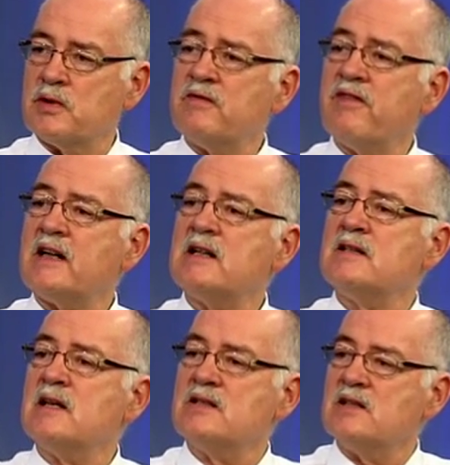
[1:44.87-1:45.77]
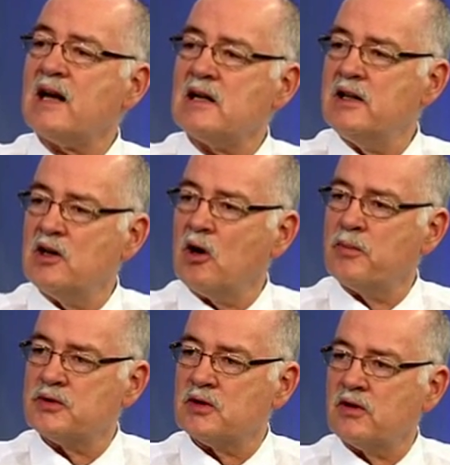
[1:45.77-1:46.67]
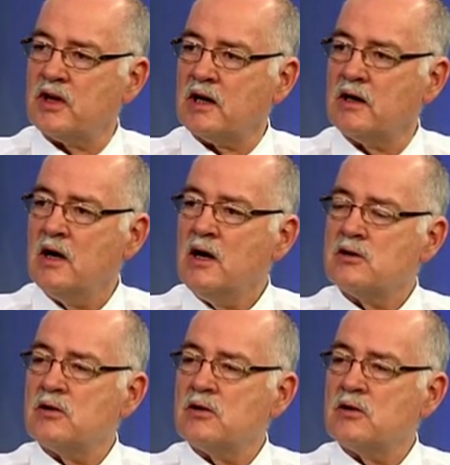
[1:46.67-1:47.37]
But in fact, it's exactly the opposite thing.